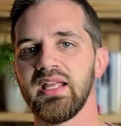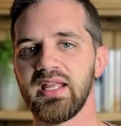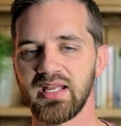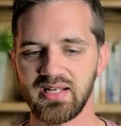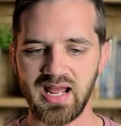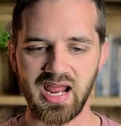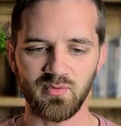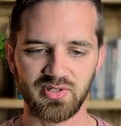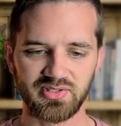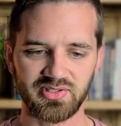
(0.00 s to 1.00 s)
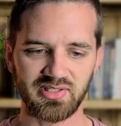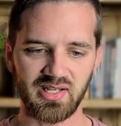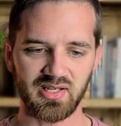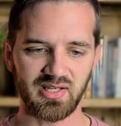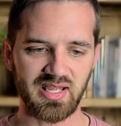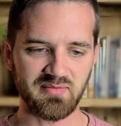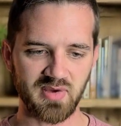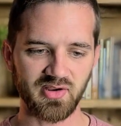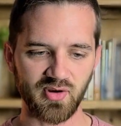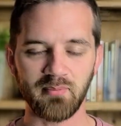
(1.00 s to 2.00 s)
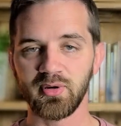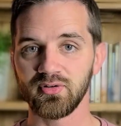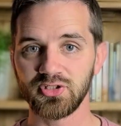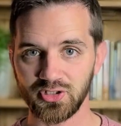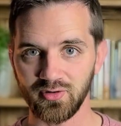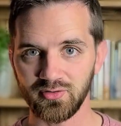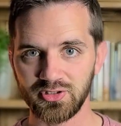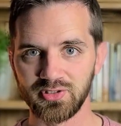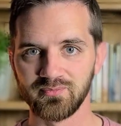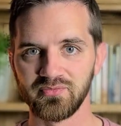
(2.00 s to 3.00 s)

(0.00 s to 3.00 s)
and I was at my grandparents' church,